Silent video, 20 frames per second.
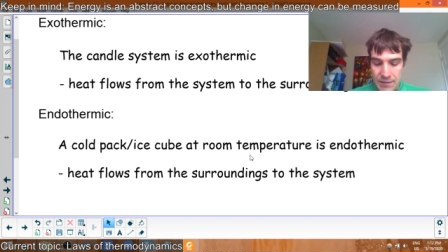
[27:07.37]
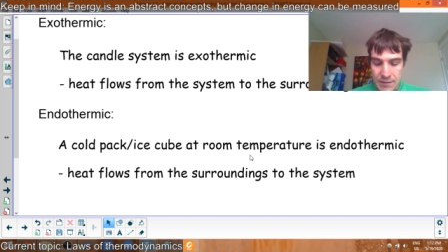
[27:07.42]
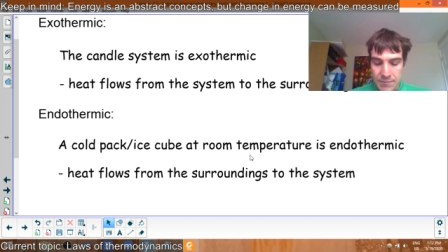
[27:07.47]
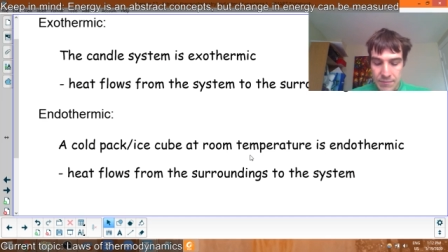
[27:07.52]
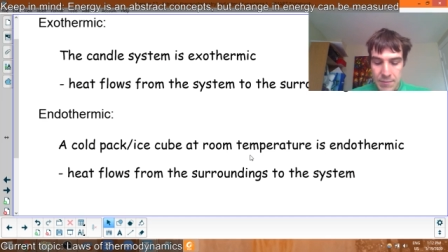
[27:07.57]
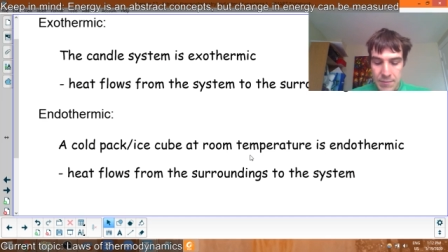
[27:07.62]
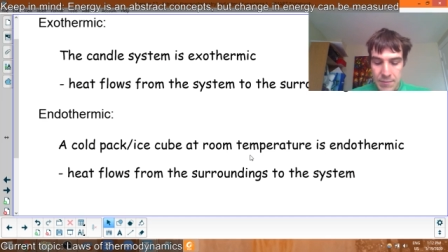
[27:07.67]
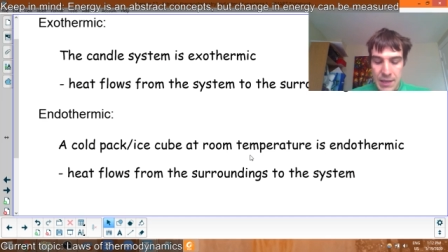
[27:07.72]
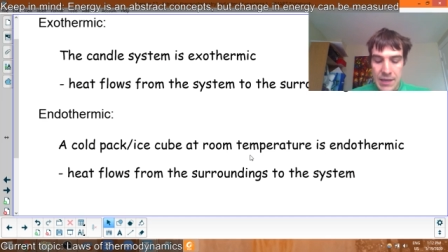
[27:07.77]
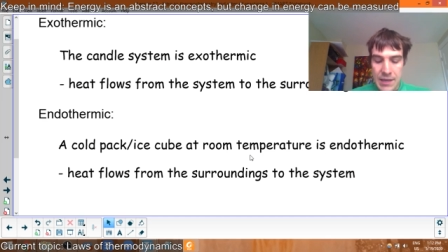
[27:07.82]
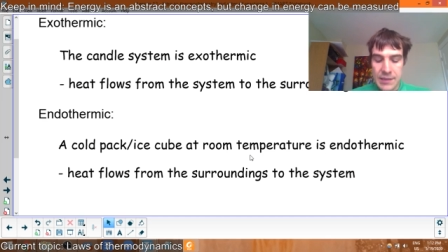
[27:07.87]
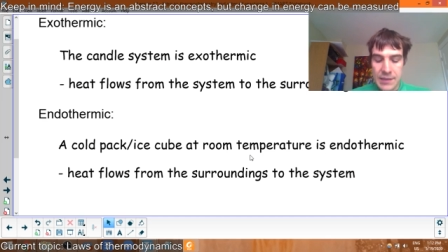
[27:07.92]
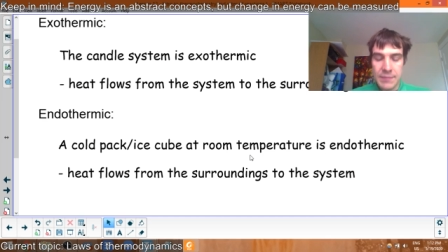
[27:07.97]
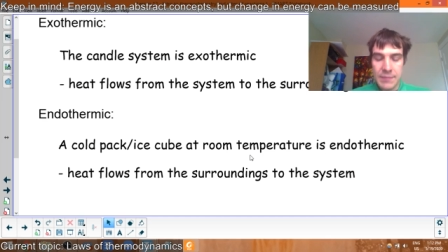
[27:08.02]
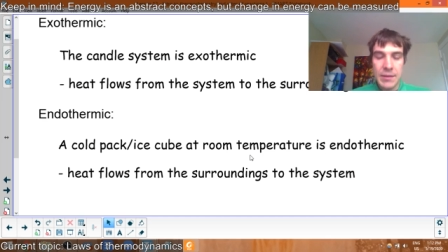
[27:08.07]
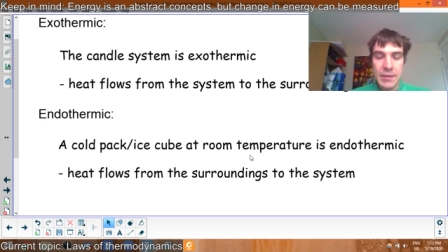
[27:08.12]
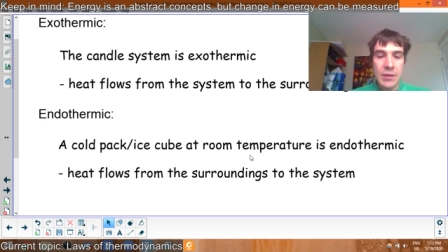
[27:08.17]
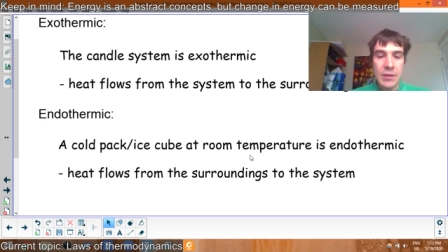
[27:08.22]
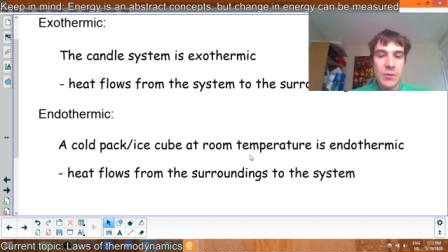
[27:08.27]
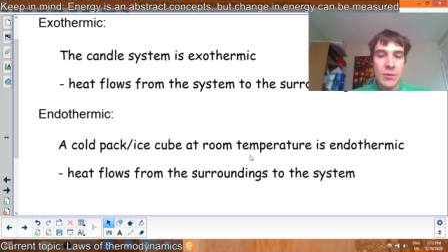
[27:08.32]
making
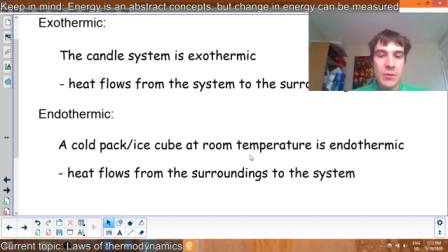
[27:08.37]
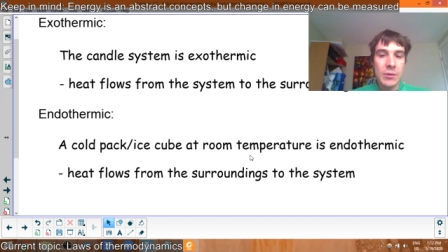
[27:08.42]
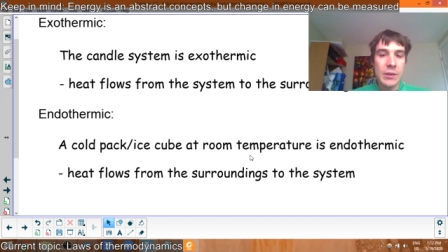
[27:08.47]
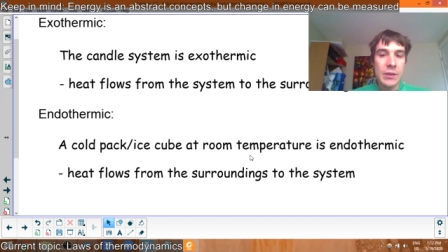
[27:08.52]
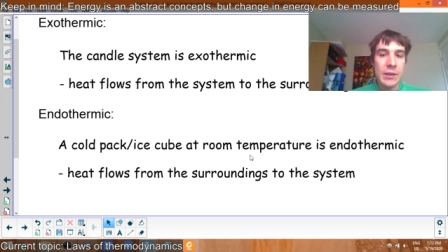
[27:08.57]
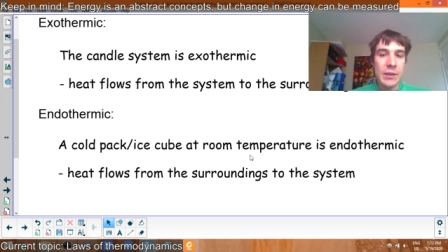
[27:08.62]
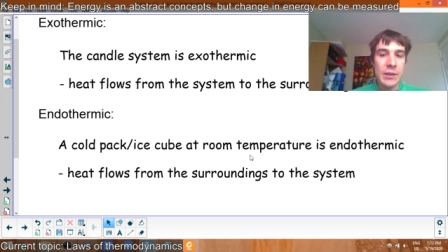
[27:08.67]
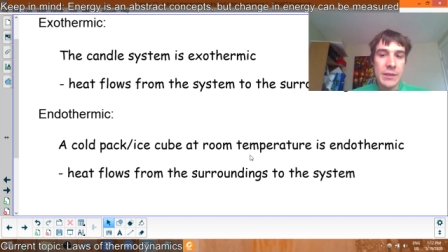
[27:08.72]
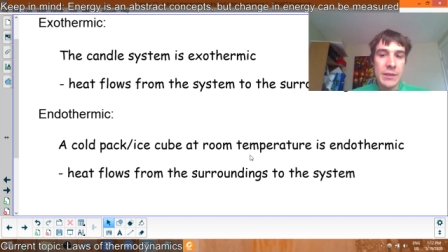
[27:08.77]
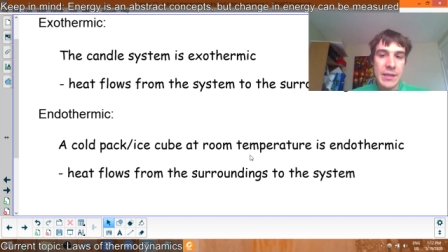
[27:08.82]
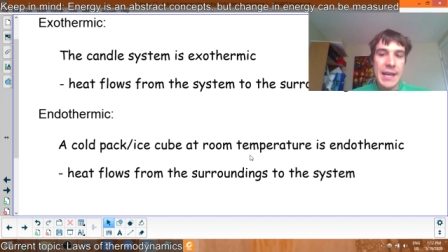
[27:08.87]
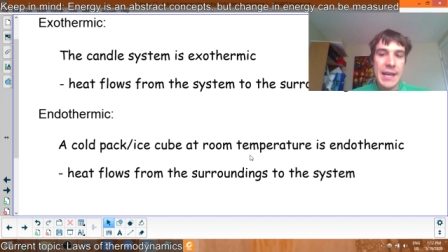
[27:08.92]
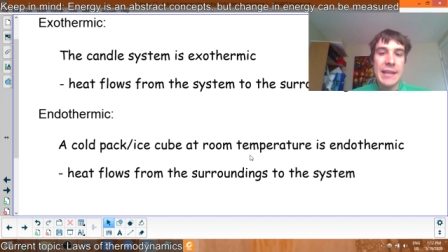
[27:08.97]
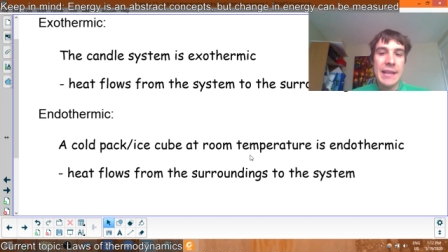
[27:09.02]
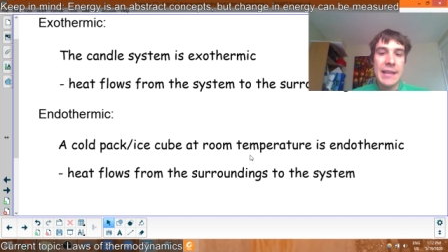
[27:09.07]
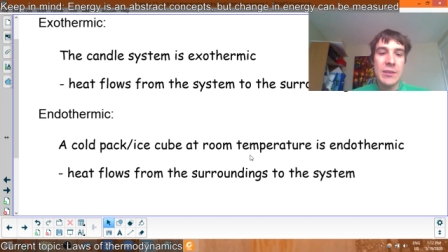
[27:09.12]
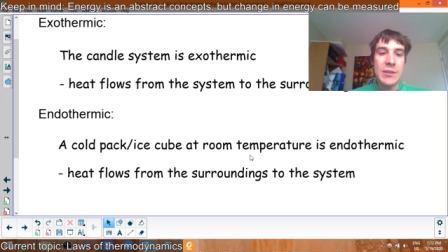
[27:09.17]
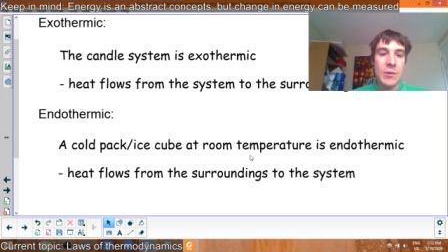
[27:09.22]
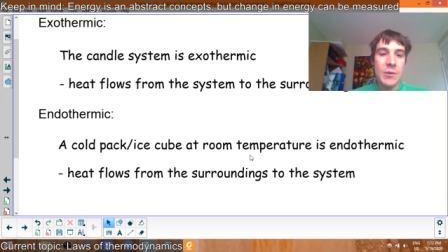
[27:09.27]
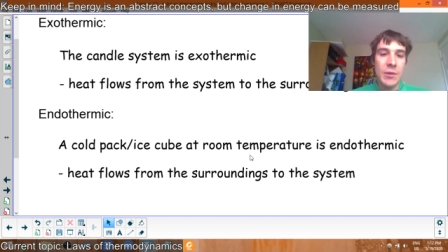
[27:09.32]
something colder is an
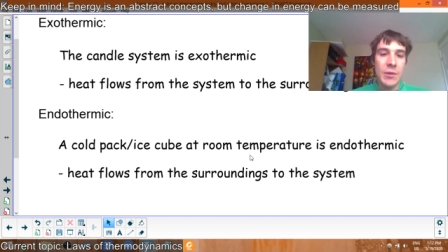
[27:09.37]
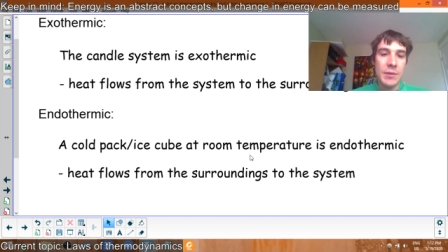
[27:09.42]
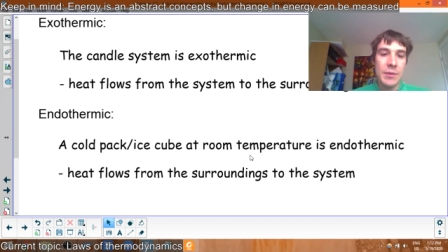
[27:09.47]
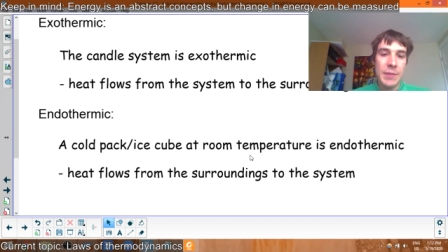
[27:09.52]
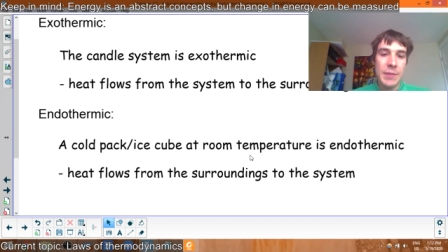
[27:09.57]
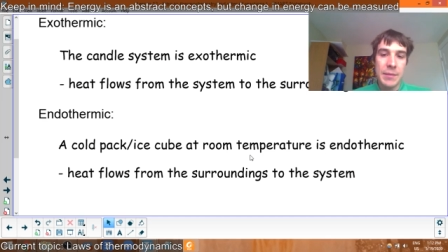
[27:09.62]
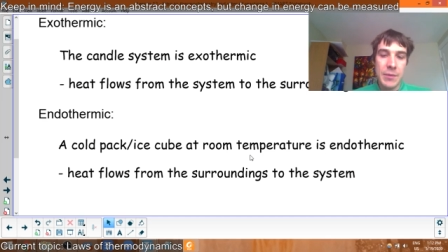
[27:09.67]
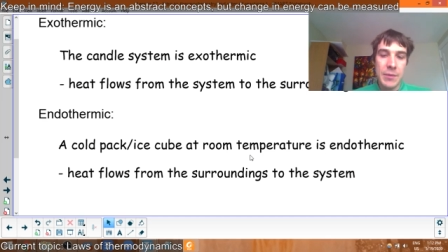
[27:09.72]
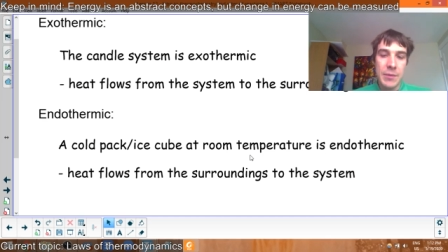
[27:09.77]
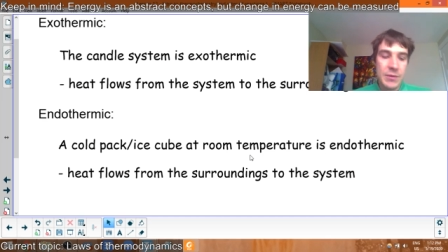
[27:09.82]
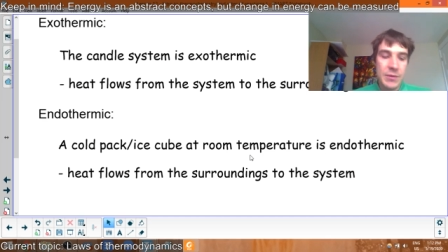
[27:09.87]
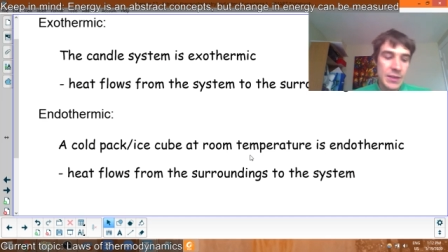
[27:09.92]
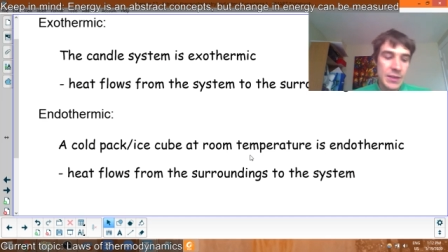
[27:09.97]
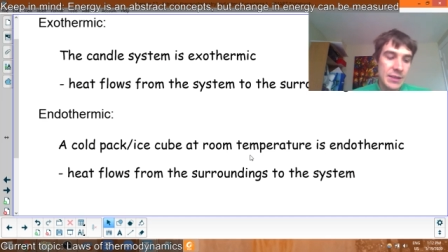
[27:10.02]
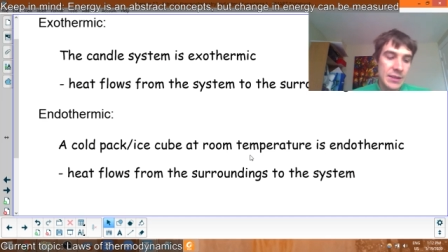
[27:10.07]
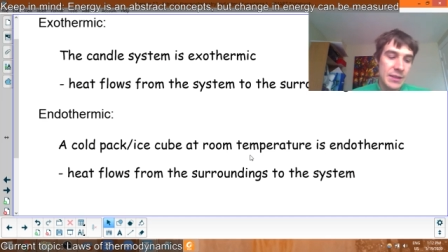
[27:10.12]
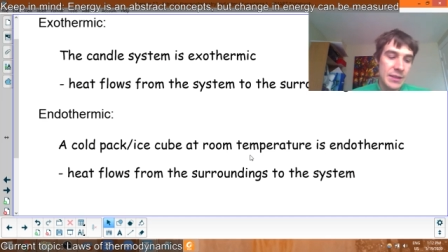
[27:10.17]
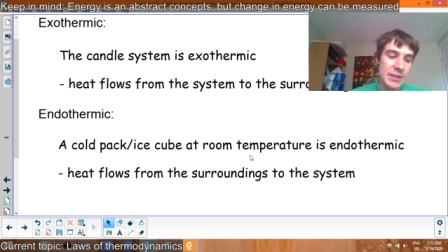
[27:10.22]
endothermic process.